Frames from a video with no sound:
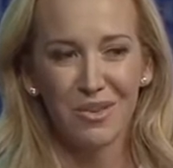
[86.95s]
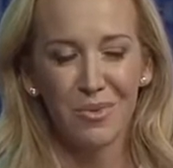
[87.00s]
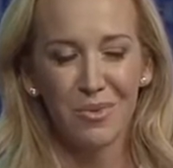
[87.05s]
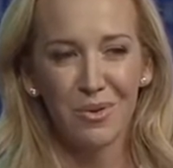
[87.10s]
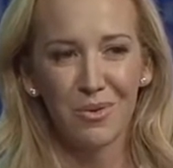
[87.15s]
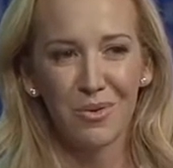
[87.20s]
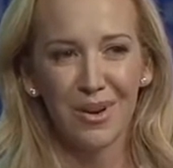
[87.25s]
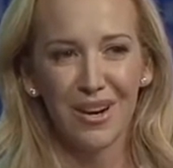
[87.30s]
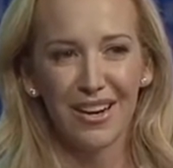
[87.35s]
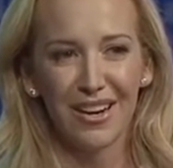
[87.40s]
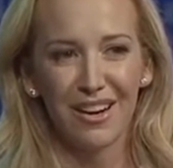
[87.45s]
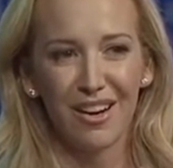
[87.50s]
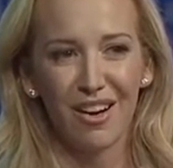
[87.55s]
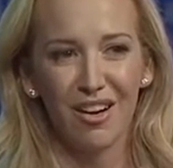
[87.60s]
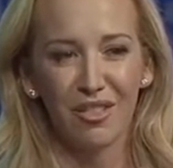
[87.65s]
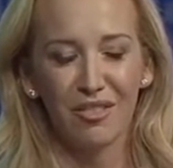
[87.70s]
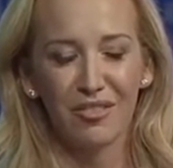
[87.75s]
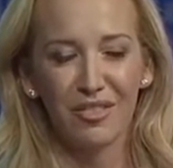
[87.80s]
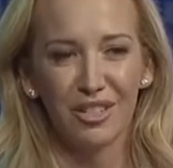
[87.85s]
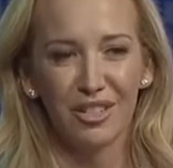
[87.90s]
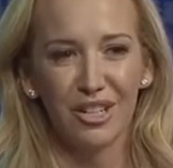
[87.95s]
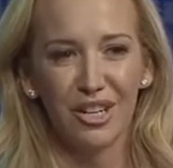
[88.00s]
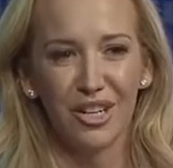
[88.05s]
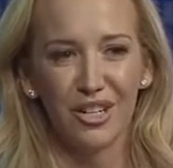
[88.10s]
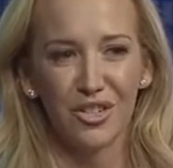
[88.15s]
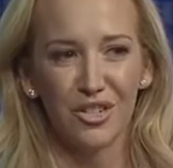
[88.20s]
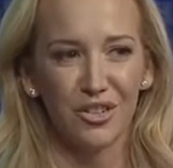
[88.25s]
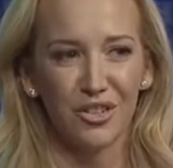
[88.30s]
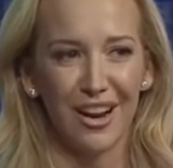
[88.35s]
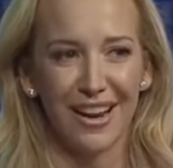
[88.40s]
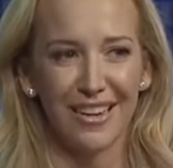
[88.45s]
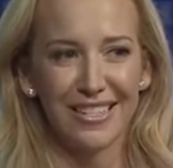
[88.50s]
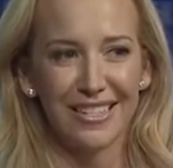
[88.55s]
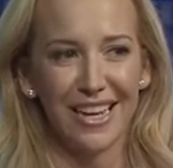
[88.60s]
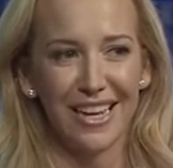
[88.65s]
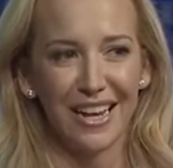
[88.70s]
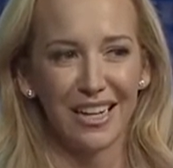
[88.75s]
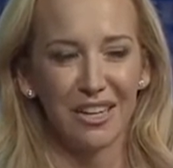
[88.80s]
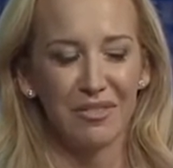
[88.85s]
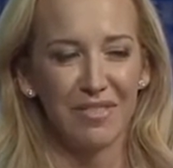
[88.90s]
We were at a Harvard undergrad
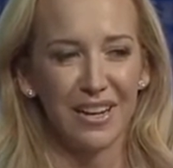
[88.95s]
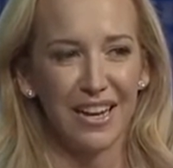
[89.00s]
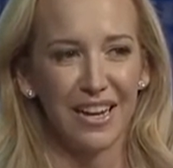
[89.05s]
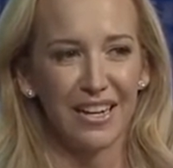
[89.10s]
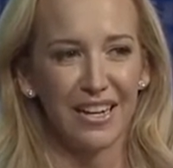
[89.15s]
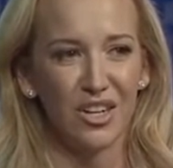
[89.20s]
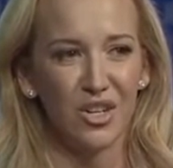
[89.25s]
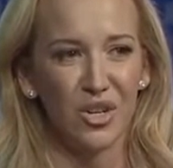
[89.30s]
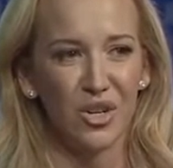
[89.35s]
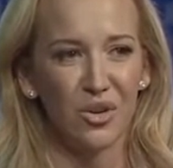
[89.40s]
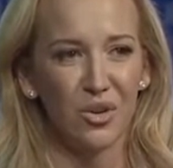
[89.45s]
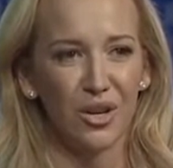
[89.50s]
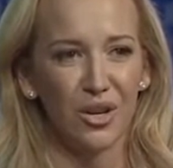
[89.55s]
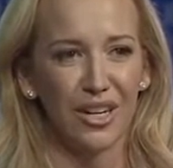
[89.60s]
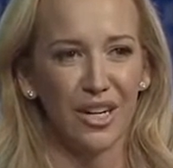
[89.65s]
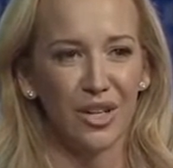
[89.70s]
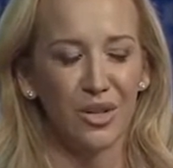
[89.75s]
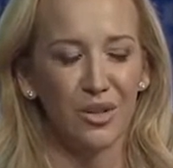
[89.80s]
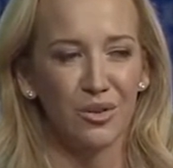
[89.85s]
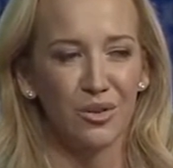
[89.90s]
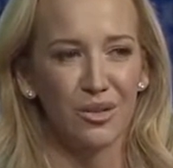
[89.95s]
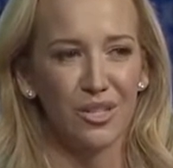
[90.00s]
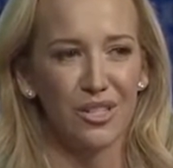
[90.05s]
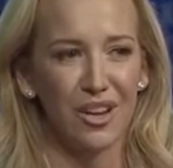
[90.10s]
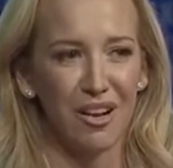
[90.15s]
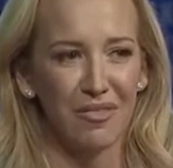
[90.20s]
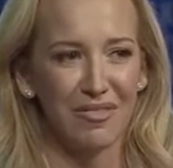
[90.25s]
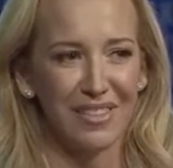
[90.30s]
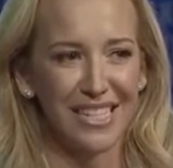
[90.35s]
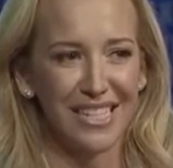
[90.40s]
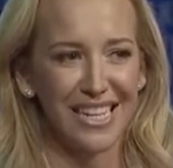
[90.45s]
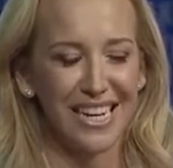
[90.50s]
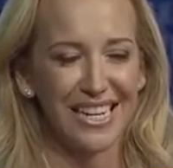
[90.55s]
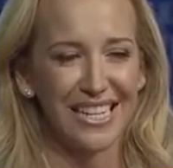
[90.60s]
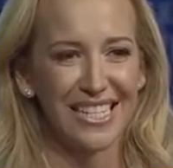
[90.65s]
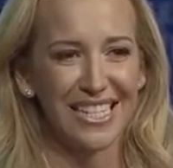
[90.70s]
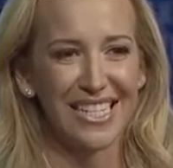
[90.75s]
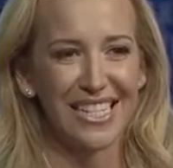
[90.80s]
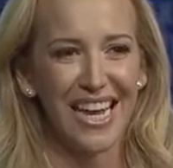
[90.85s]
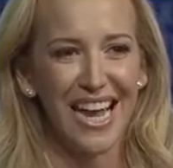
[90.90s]
tech event in New York at Google's
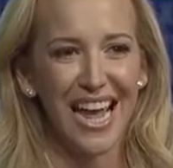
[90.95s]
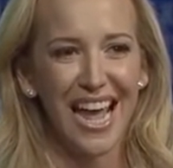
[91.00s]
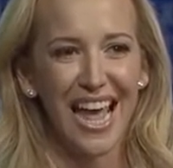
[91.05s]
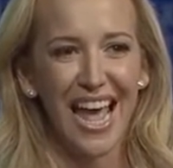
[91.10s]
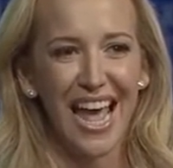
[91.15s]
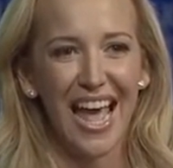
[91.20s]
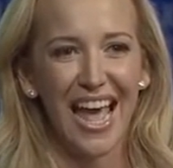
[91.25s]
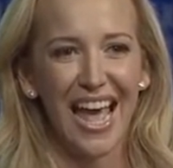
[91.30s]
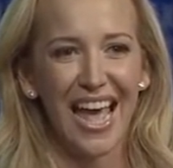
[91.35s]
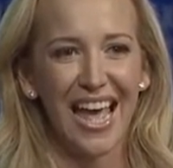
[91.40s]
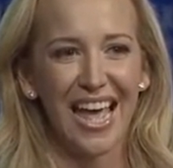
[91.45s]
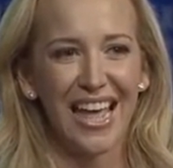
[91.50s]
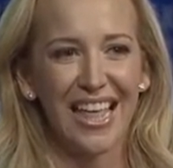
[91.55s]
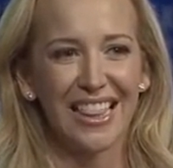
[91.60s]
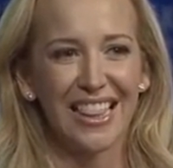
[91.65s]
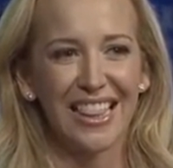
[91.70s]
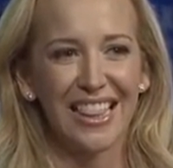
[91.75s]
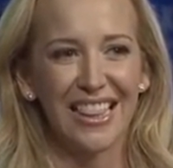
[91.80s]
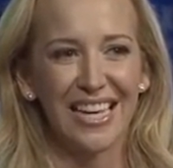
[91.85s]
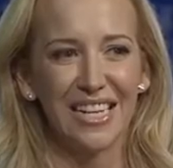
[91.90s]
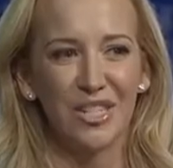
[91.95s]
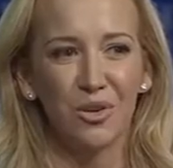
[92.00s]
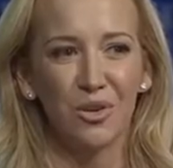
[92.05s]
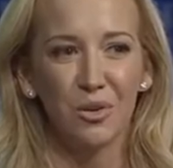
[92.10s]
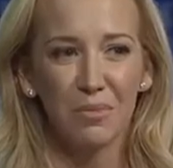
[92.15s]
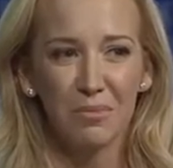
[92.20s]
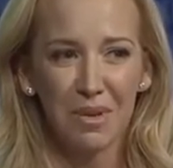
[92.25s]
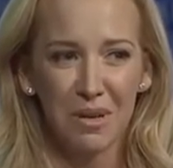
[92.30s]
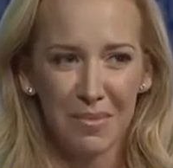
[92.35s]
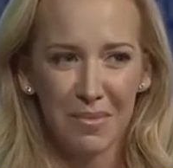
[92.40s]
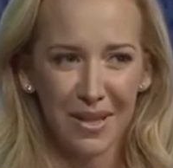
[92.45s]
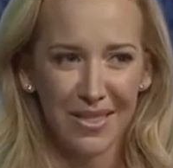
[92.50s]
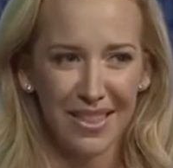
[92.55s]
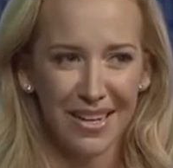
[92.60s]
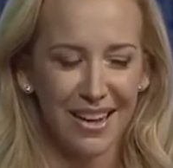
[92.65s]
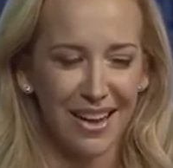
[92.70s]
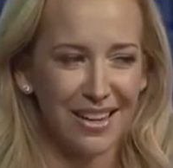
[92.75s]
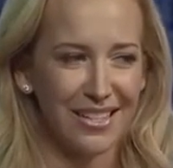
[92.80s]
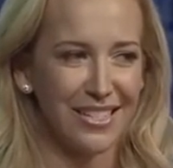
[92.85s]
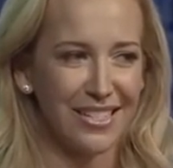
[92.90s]
offices, and they told me about the
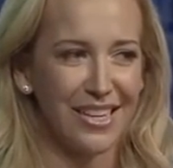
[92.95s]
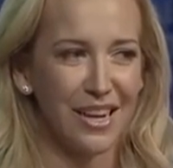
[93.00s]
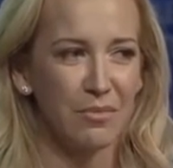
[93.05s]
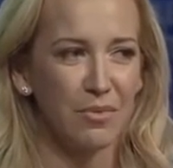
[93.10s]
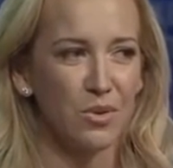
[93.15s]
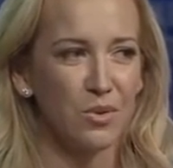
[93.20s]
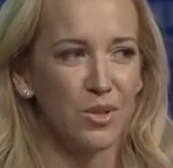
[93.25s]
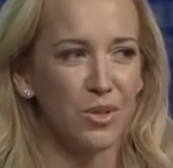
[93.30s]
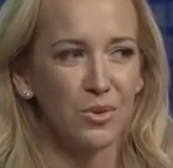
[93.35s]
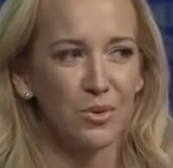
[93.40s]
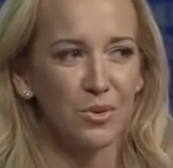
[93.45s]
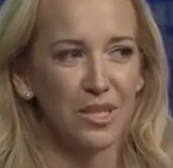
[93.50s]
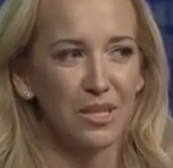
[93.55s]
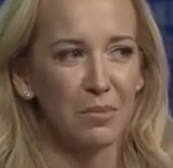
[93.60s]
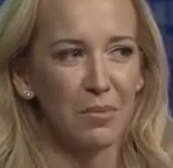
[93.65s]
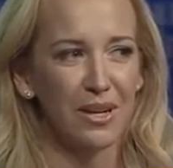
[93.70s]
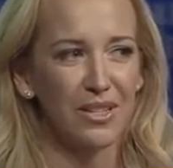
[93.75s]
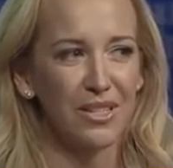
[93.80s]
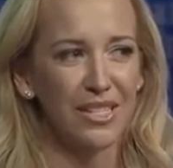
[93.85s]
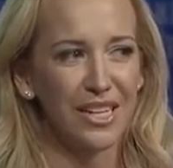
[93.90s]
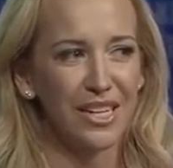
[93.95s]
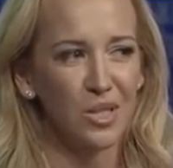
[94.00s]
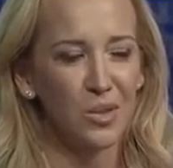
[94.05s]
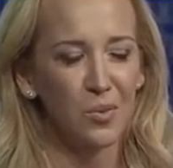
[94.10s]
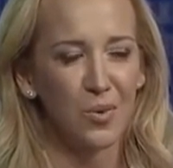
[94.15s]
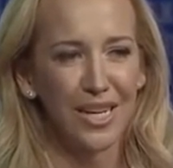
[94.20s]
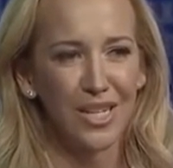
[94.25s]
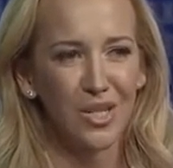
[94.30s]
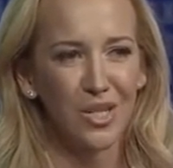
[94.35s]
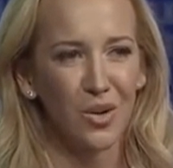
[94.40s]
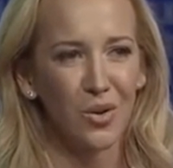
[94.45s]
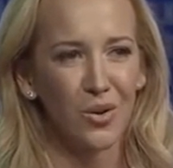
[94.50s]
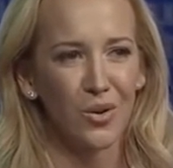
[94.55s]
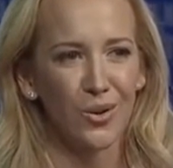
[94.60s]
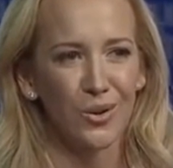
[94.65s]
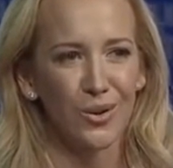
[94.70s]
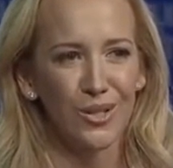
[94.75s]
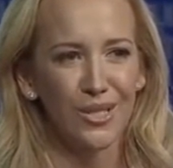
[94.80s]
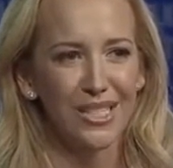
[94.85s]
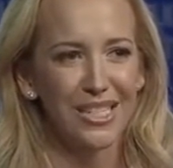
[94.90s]
concept, which was about 6 weeks
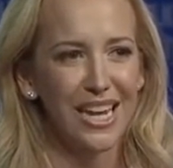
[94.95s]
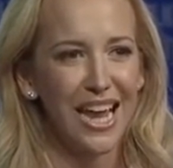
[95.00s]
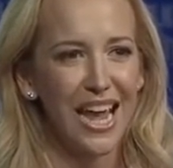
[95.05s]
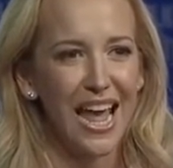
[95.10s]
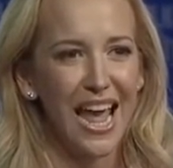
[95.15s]
old.